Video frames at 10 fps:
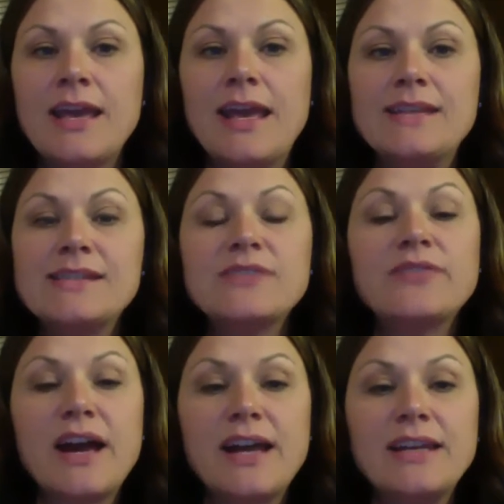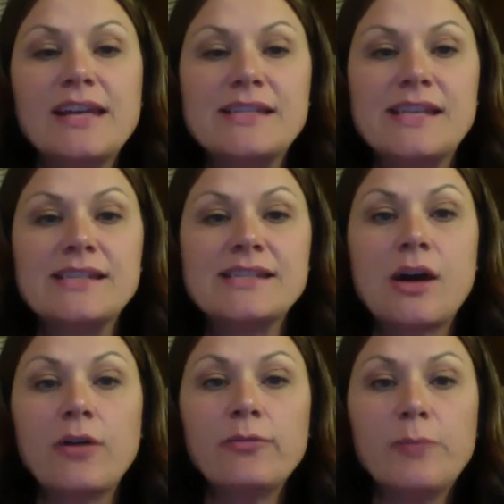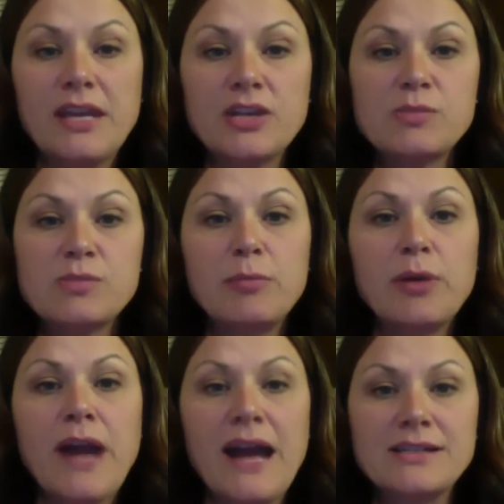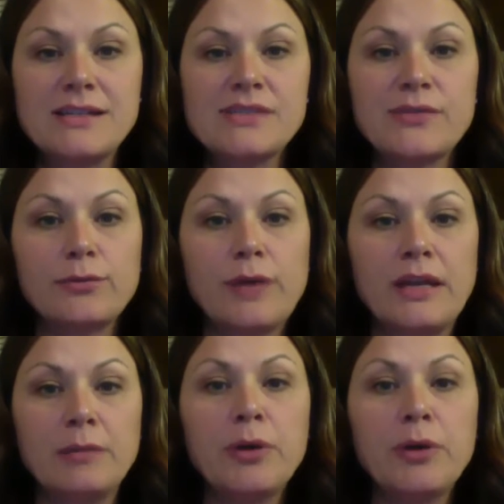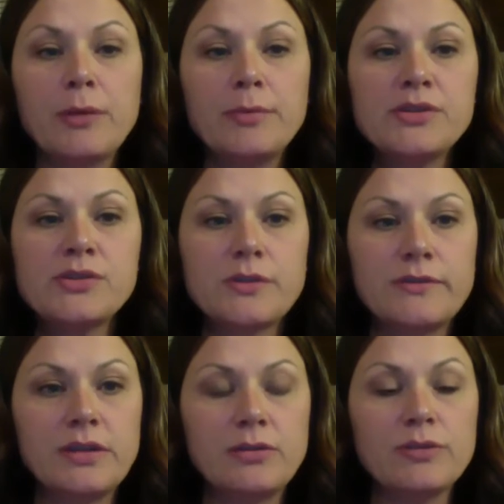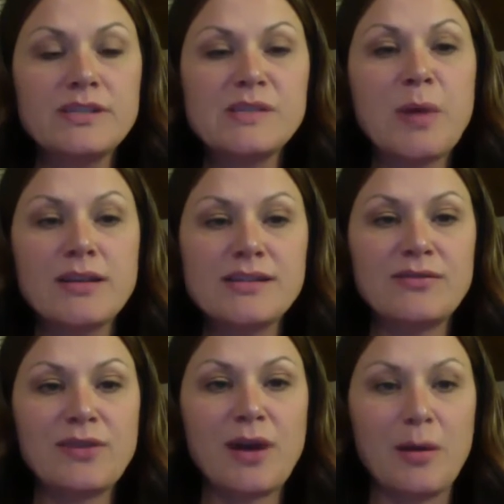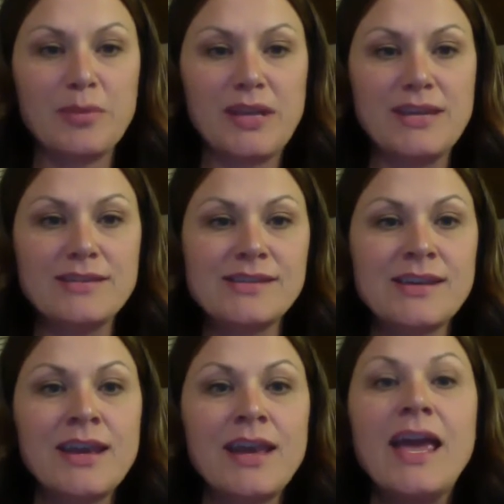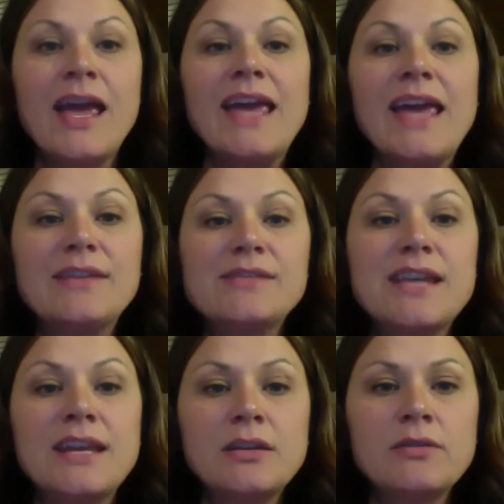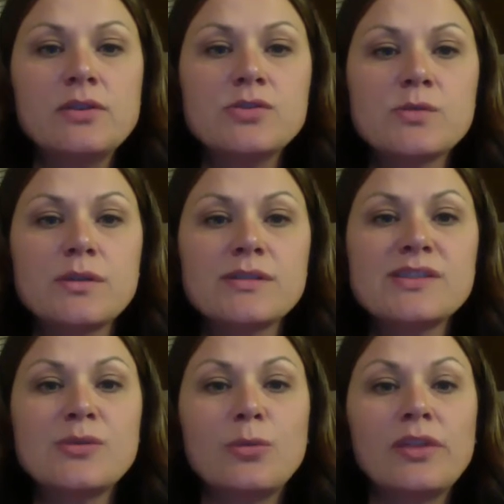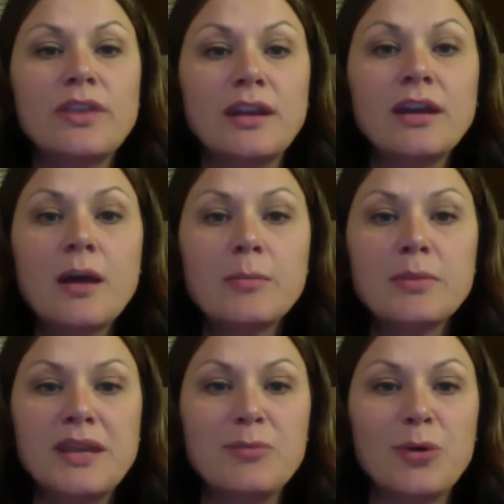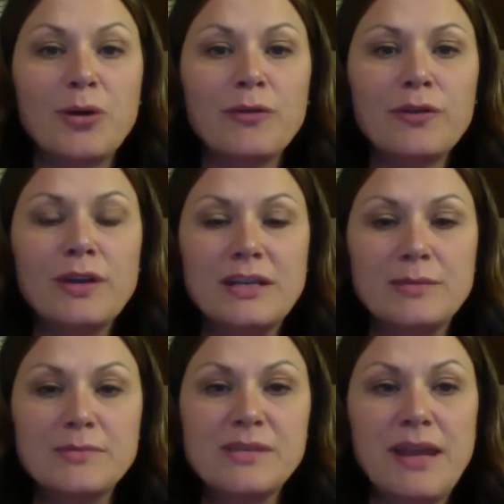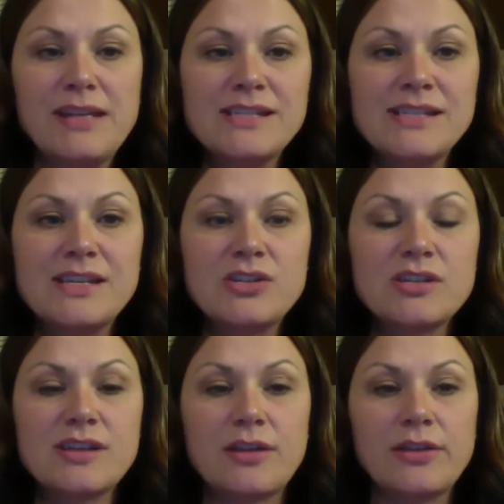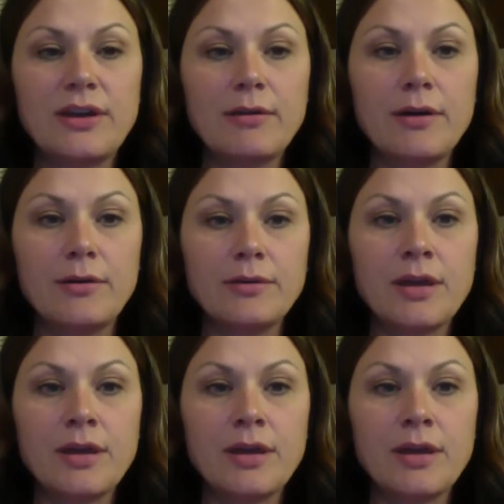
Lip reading: is defined as a self-management practice for running purpose-driven, responsive companies. It gives individuals within a company more freedom to make decisions on their own.